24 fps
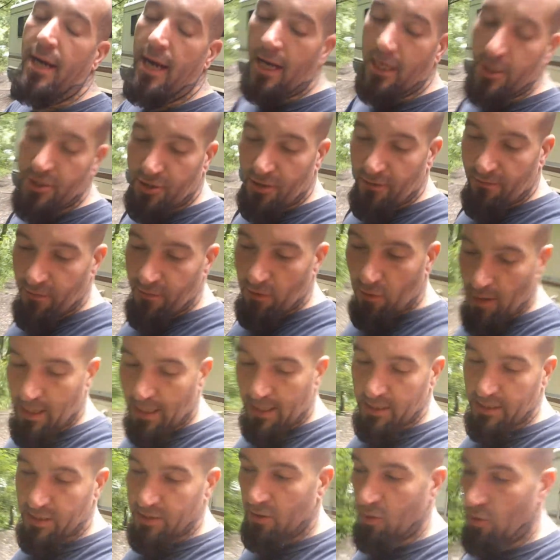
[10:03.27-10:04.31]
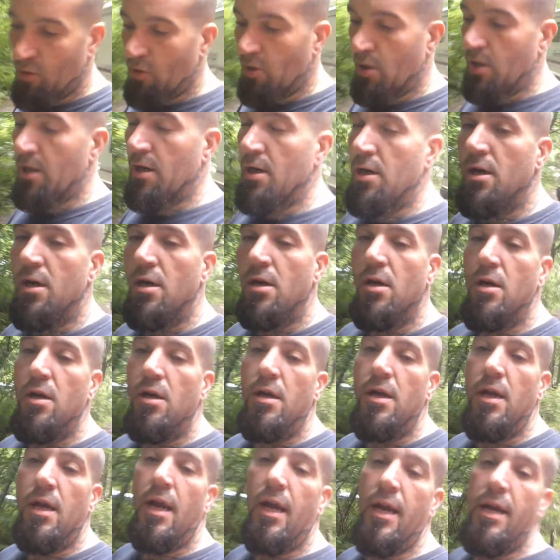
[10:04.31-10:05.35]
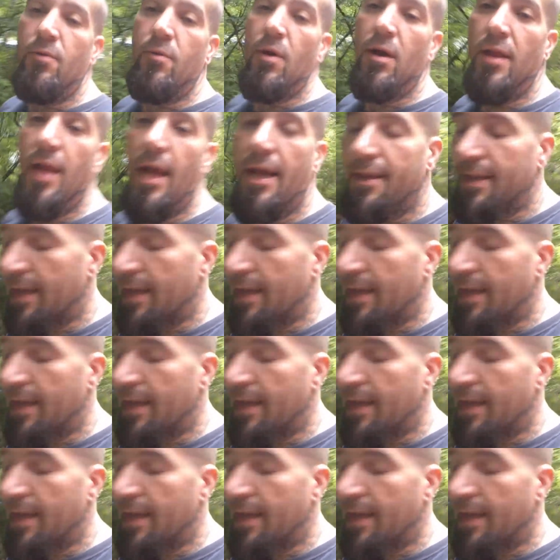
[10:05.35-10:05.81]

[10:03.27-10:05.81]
national forest or anywhere like